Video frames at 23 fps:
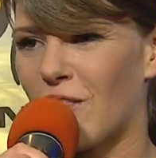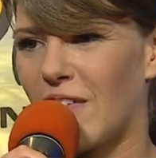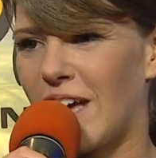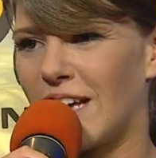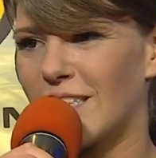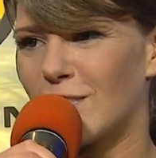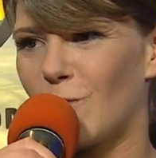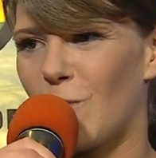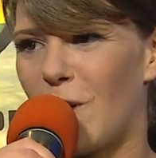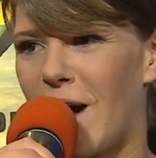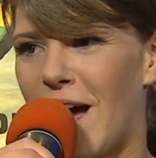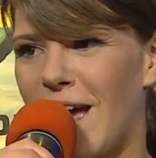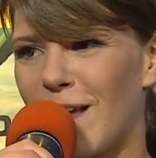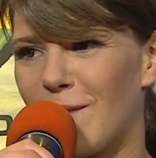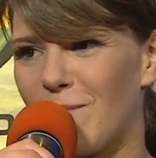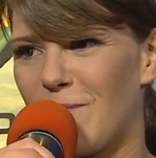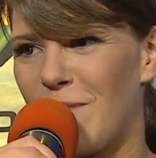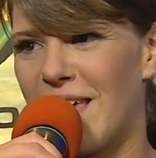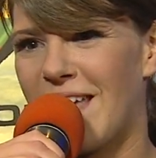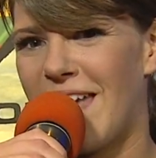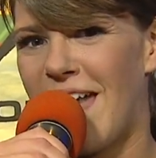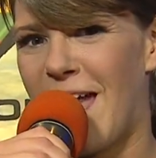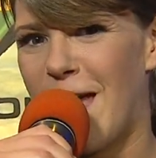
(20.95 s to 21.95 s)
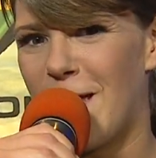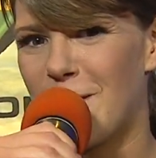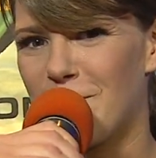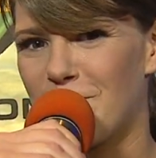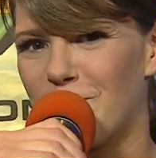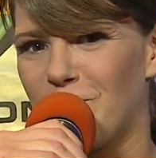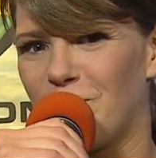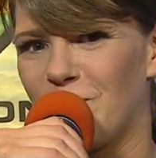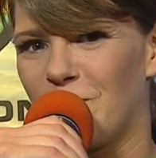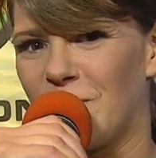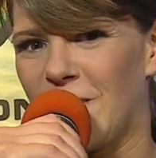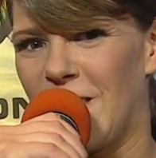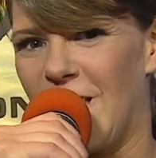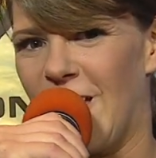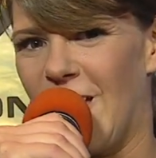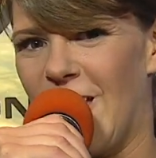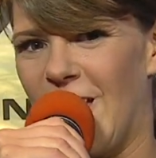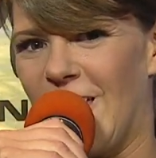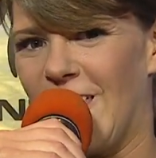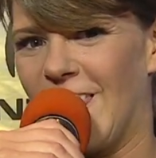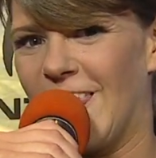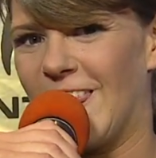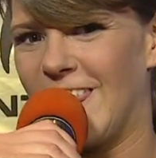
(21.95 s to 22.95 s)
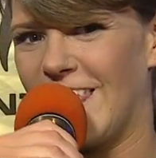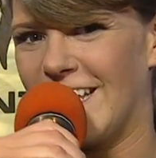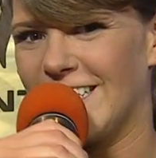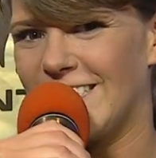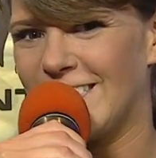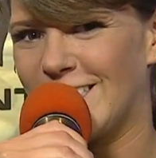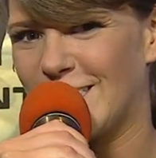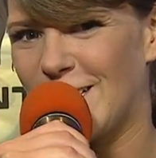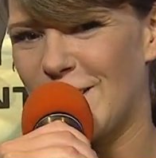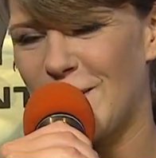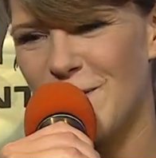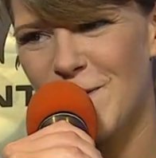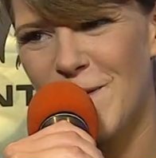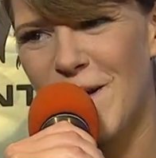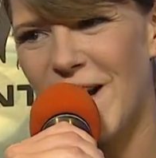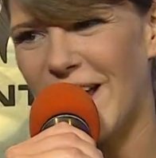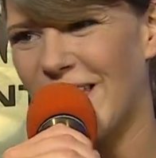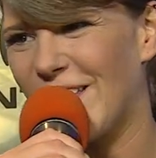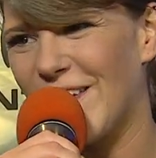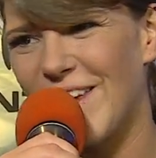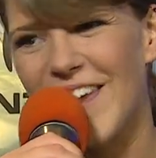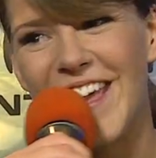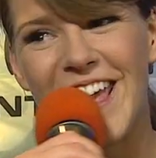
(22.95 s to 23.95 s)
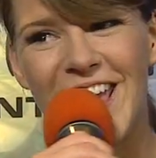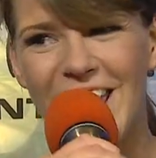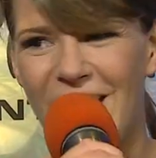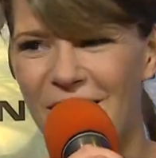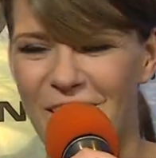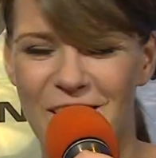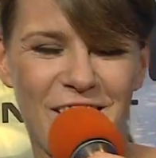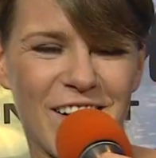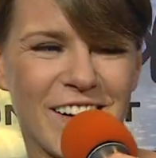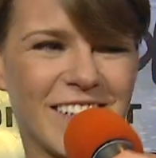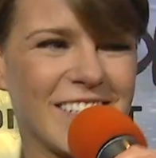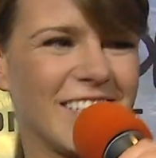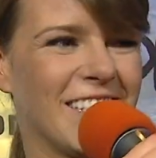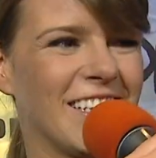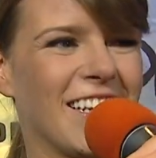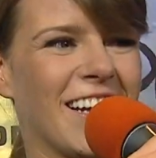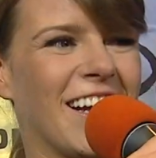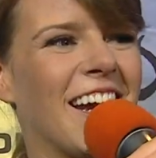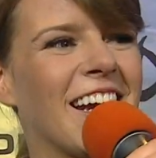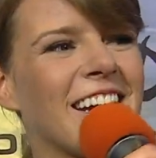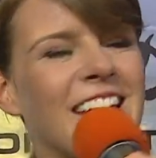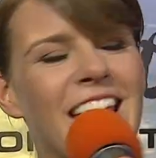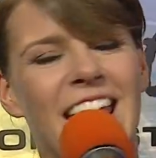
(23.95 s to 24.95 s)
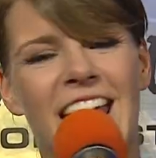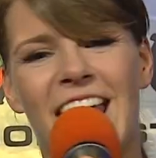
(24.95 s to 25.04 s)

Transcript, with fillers: That's why it became this, what you heard tonight.